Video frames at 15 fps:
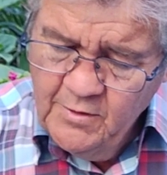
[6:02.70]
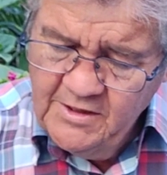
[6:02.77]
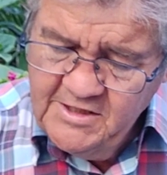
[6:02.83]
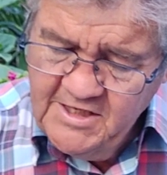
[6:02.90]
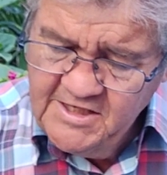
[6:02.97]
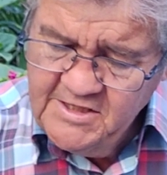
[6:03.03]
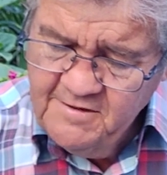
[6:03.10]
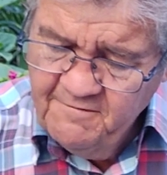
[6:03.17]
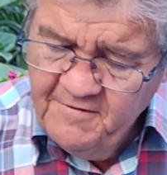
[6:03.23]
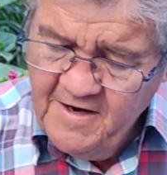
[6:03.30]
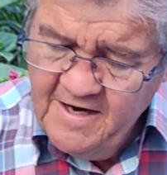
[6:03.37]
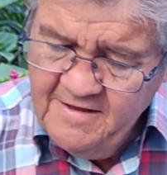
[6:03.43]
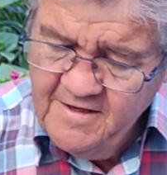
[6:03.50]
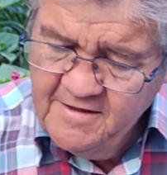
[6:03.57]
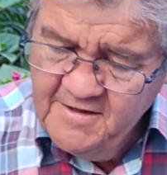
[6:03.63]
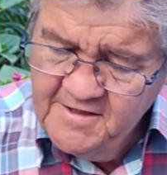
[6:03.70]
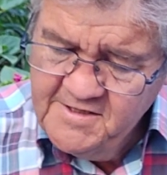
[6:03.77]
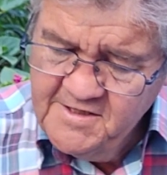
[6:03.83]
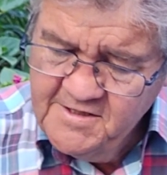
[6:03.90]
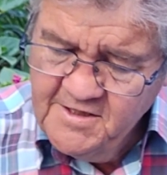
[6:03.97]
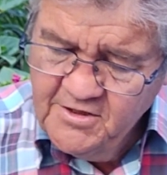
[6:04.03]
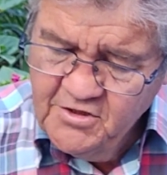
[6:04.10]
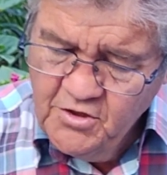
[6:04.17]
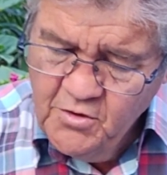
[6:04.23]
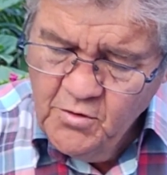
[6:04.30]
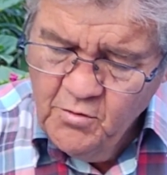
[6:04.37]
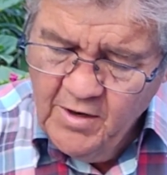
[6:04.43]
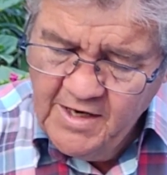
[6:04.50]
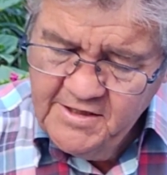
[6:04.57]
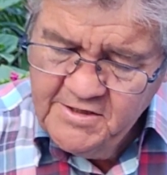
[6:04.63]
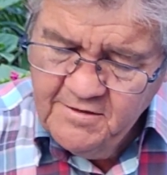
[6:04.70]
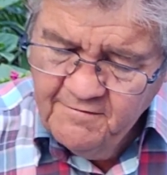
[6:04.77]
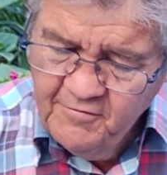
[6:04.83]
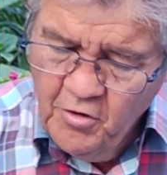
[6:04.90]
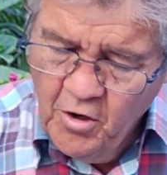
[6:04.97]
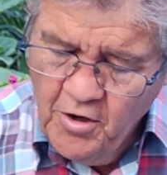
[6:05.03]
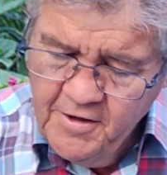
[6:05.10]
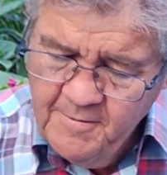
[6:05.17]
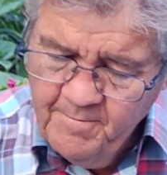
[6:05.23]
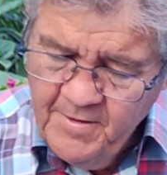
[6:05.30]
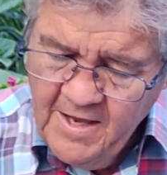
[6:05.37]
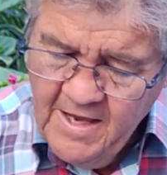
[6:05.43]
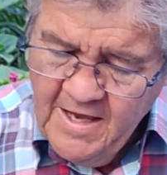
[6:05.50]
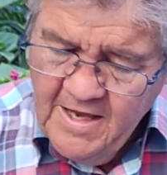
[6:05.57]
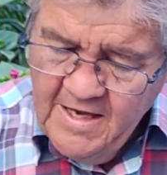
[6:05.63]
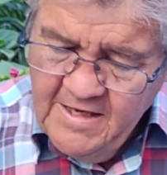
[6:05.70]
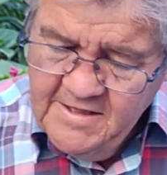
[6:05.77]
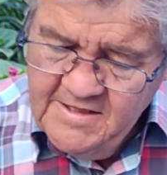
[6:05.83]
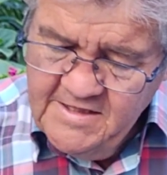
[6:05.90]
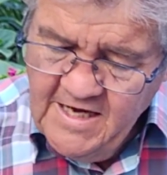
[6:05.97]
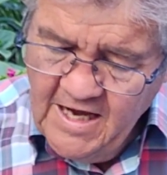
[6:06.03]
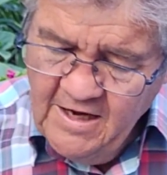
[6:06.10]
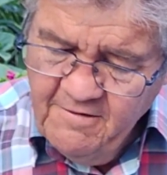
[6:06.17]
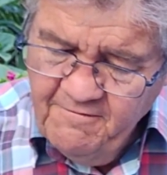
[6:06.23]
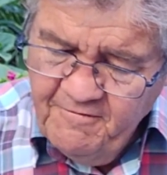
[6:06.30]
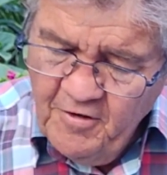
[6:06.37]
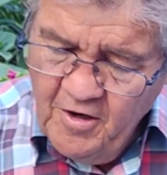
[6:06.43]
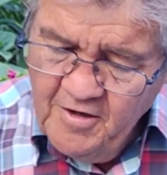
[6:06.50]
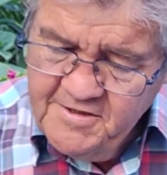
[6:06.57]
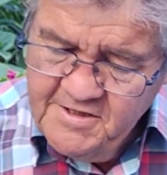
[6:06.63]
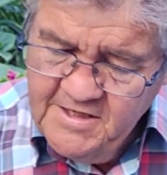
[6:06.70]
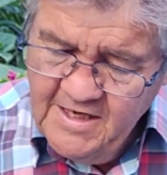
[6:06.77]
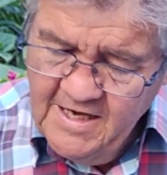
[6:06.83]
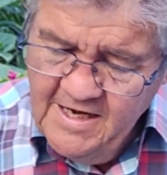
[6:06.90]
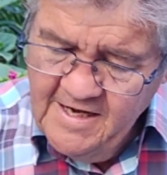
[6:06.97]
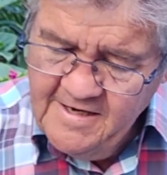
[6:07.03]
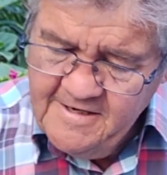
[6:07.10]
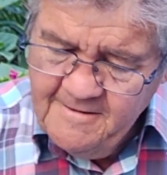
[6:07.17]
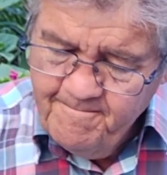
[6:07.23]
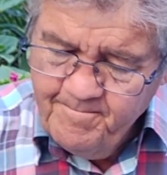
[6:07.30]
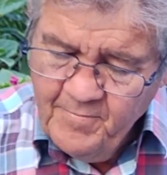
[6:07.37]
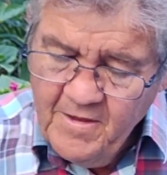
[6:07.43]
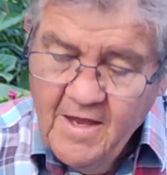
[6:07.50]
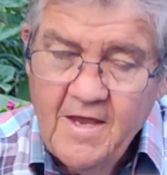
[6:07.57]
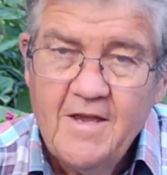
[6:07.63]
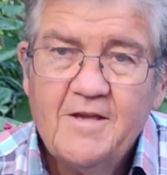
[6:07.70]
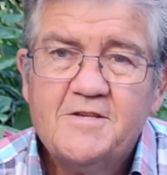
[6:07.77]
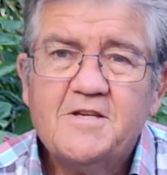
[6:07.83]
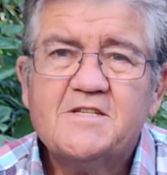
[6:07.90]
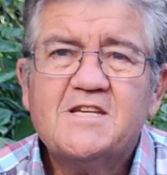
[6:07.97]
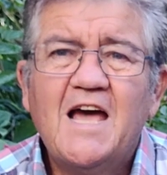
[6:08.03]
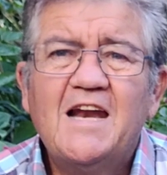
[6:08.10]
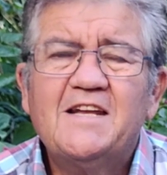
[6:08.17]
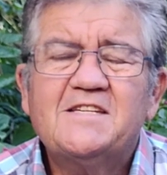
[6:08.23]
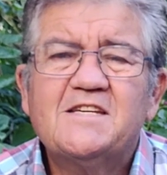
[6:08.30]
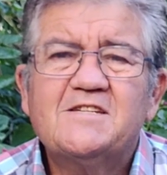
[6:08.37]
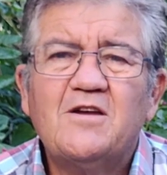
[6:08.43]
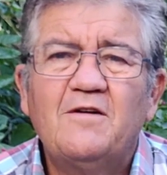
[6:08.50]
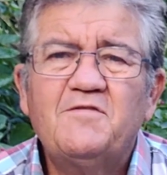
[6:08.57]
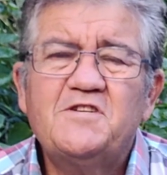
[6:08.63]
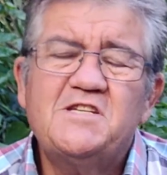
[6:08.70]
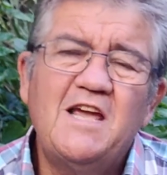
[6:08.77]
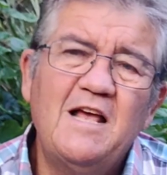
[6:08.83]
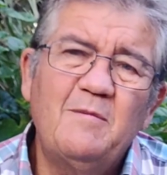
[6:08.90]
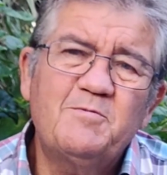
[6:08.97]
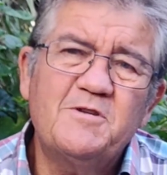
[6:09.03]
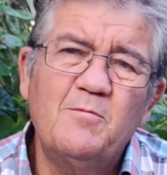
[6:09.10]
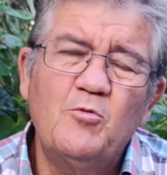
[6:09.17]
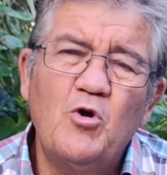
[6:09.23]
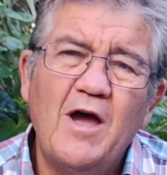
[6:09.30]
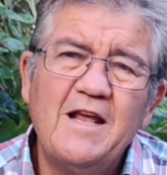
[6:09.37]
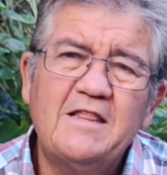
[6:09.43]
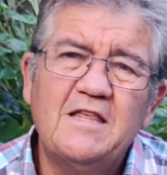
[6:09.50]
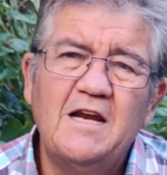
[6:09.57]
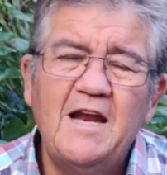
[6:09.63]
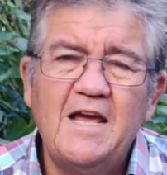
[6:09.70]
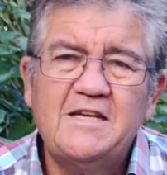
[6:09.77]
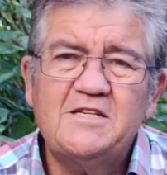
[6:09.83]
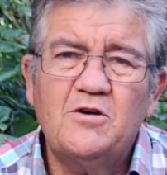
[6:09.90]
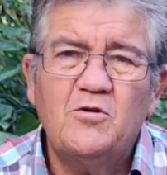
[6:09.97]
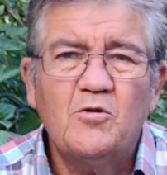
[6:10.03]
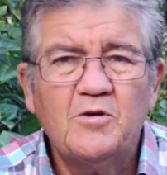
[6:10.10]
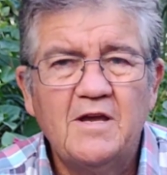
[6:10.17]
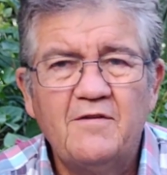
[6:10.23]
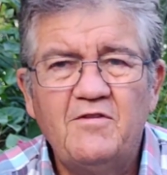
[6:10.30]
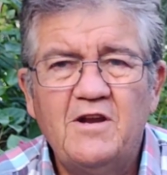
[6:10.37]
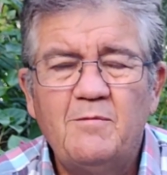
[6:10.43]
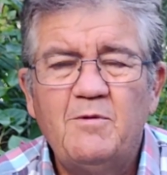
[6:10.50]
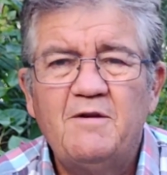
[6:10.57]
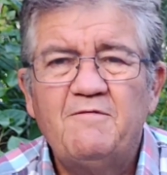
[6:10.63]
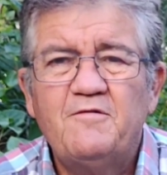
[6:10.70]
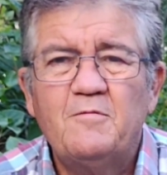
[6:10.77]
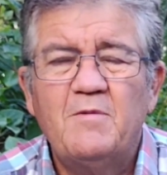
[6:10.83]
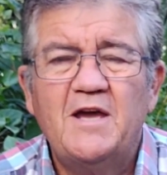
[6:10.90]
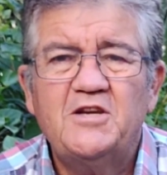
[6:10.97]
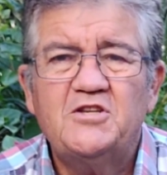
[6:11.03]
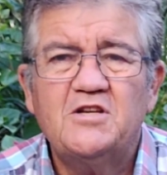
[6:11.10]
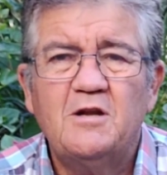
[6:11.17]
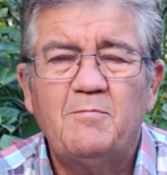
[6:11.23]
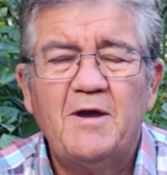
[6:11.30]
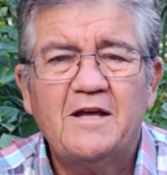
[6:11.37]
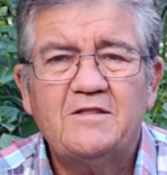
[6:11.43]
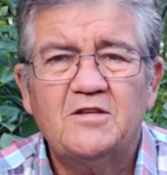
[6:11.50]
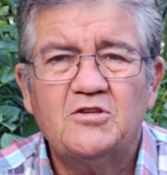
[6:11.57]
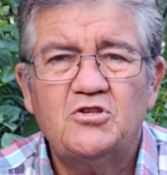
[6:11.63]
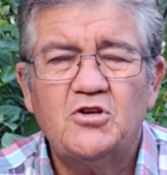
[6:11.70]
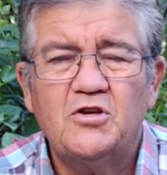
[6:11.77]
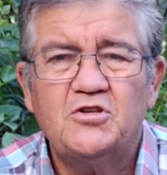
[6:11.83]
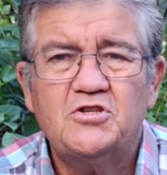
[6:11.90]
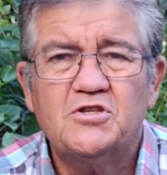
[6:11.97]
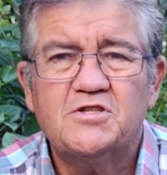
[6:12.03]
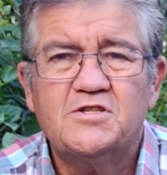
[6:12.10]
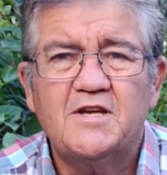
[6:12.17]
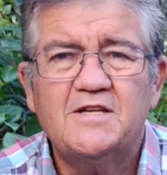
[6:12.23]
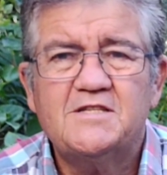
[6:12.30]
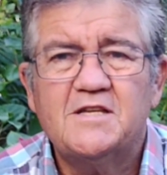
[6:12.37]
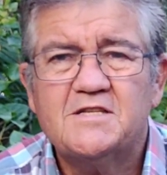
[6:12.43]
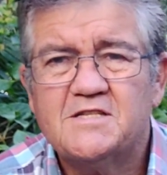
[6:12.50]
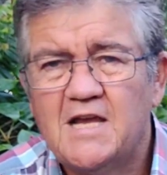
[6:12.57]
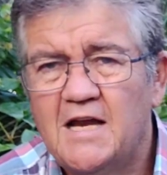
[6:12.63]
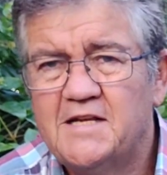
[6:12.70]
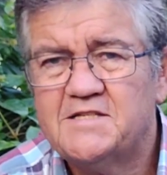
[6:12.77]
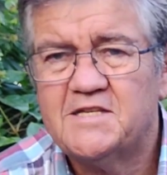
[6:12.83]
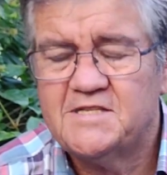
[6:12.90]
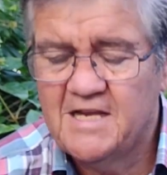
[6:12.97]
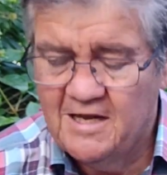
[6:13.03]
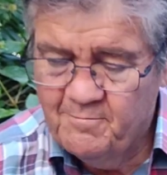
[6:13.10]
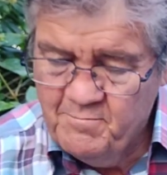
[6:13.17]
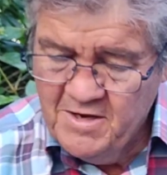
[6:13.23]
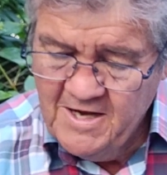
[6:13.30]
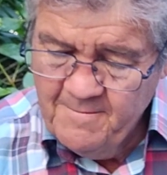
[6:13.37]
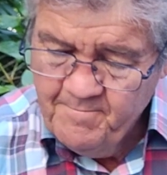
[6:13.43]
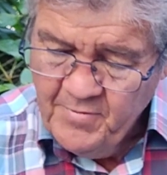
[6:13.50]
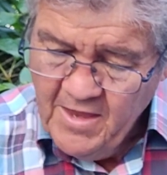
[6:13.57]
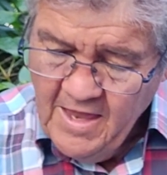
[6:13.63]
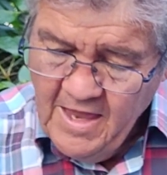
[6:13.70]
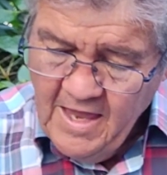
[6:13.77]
you and testifying that this is the true grace of God. Stand fast in it. So Silas has obviously helped him write the letter or given him information about the churches. So he says, Silas has helped me,